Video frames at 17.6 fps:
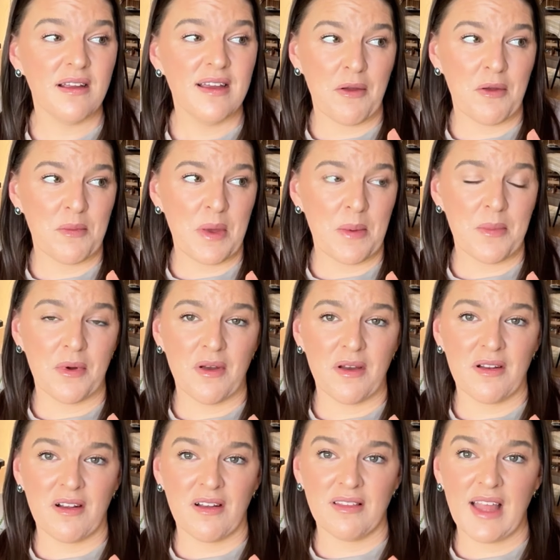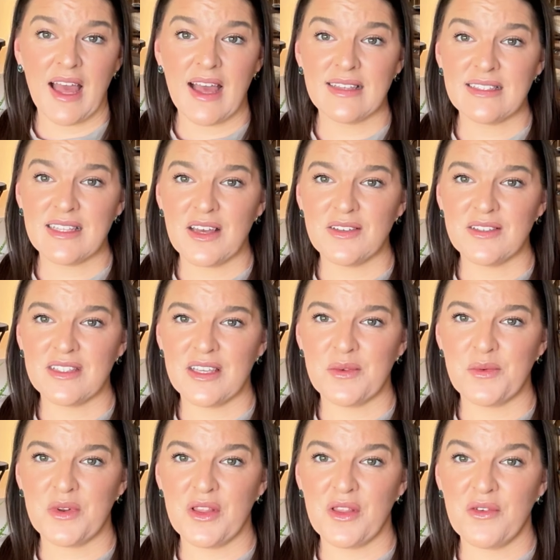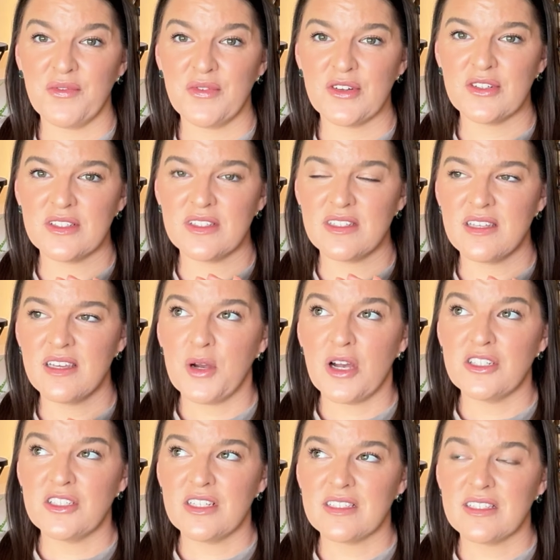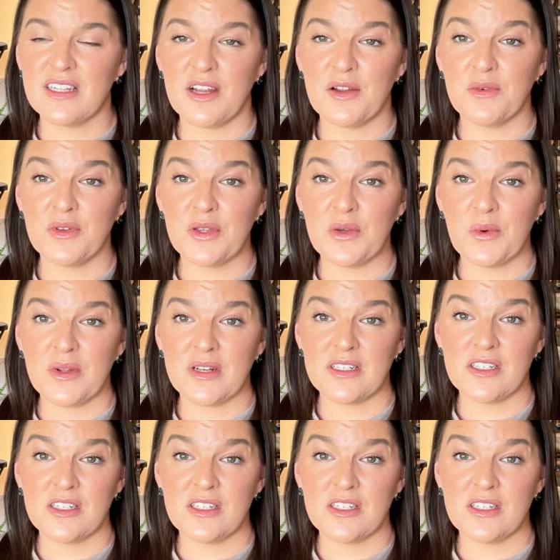I remember on our last house, like one of the first projects that I really wanted